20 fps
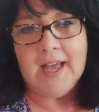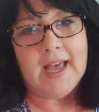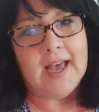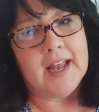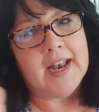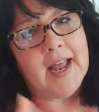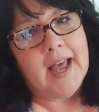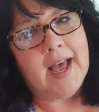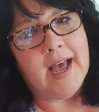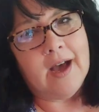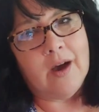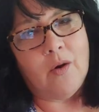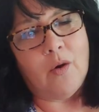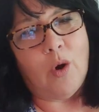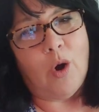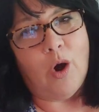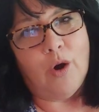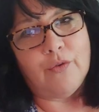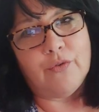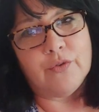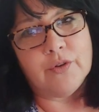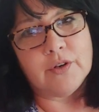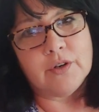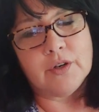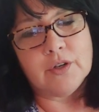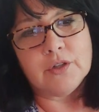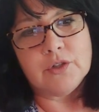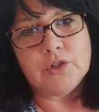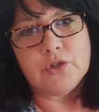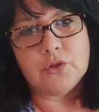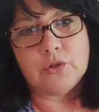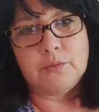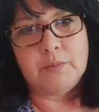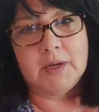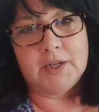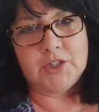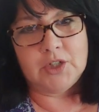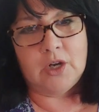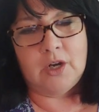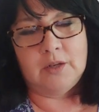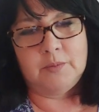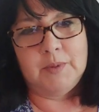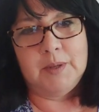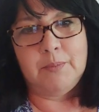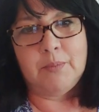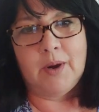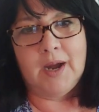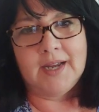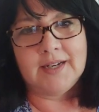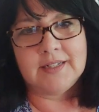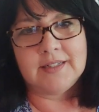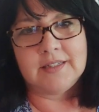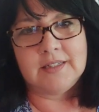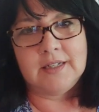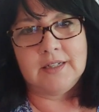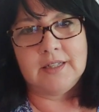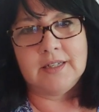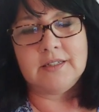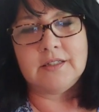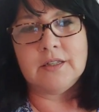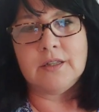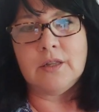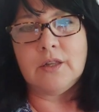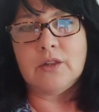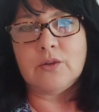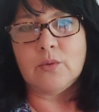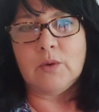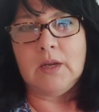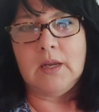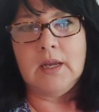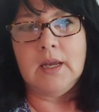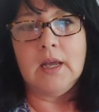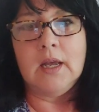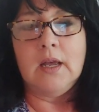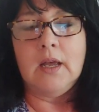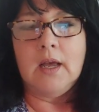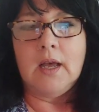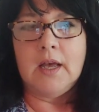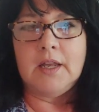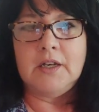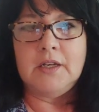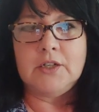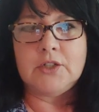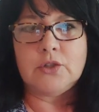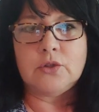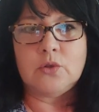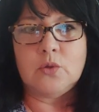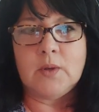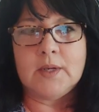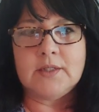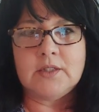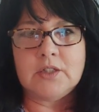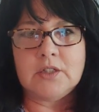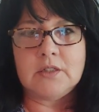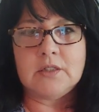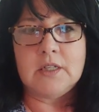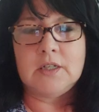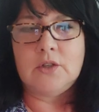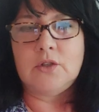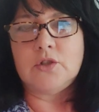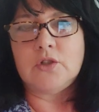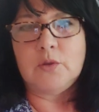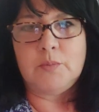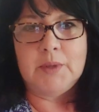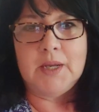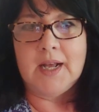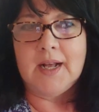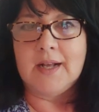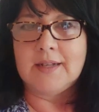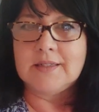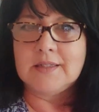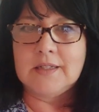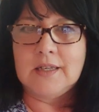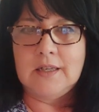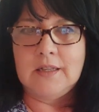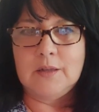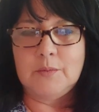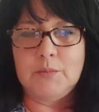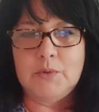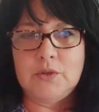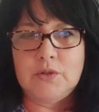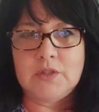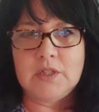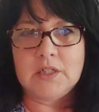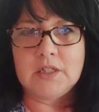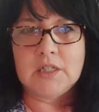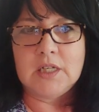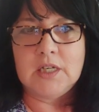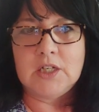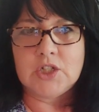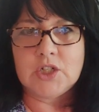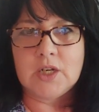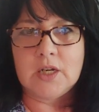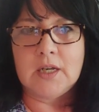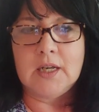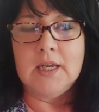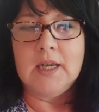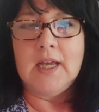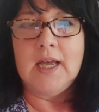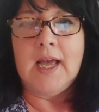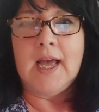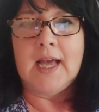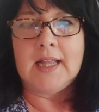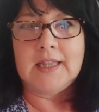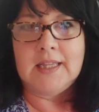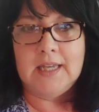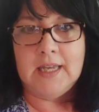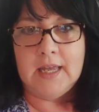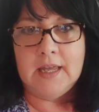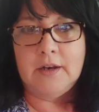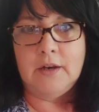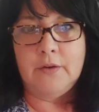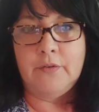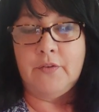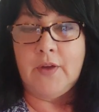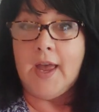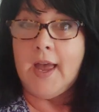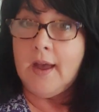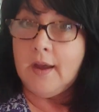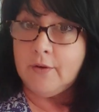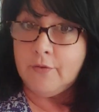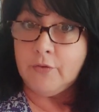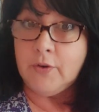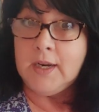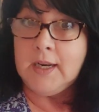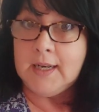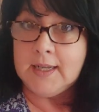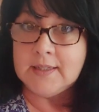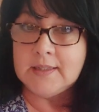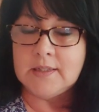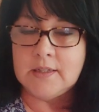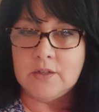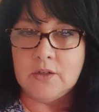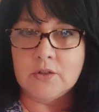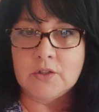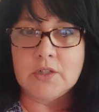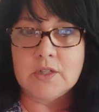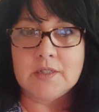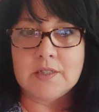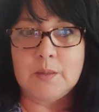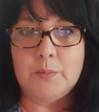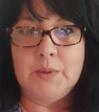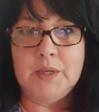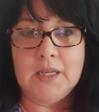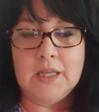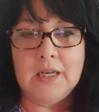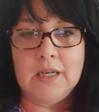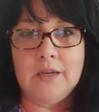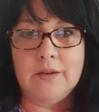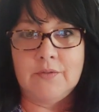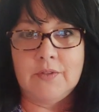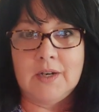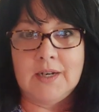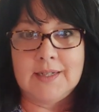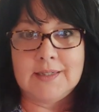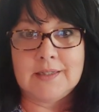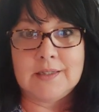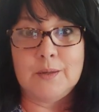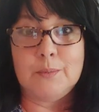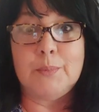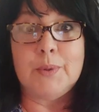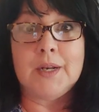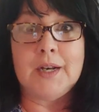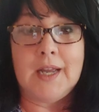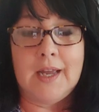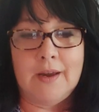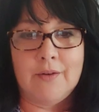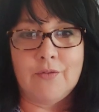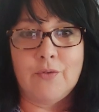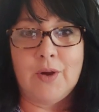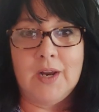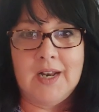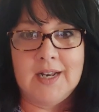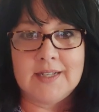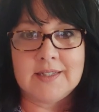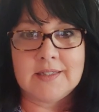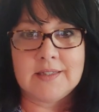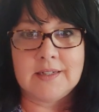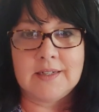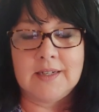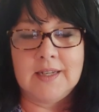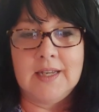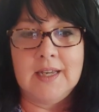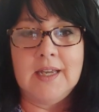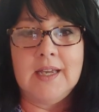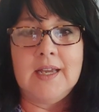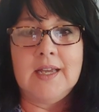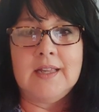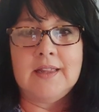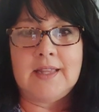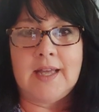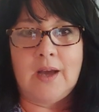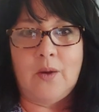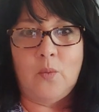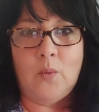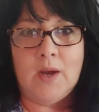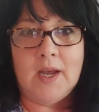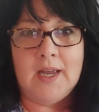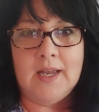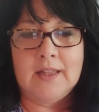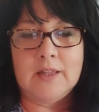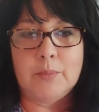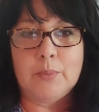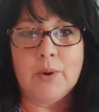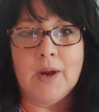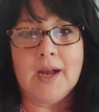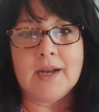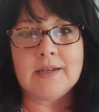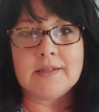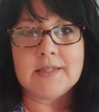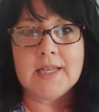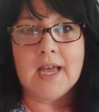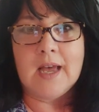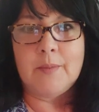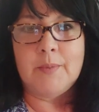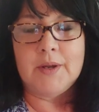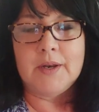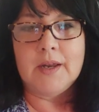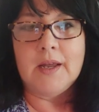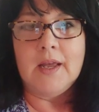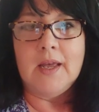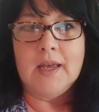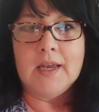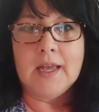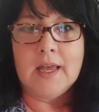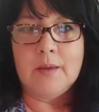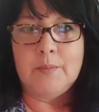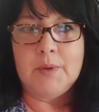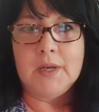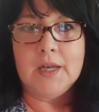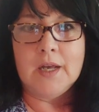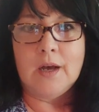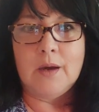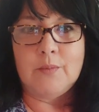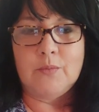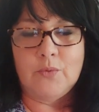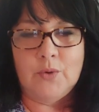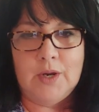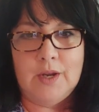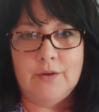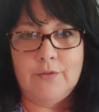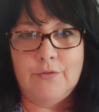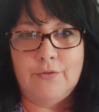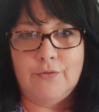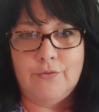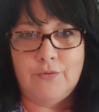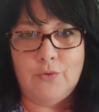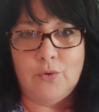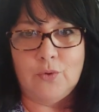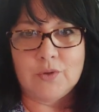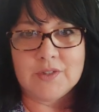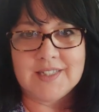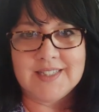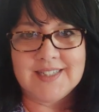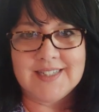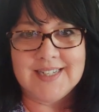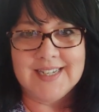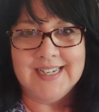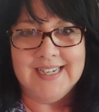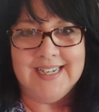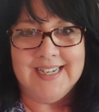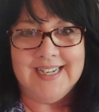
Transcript: And how often should my child be practicing? These are the 3 initial questions that you should be asking the music teacher at the end of every lesson, not just the beginning of the lesson, but every lesson. That way the practice habit can become reinforced.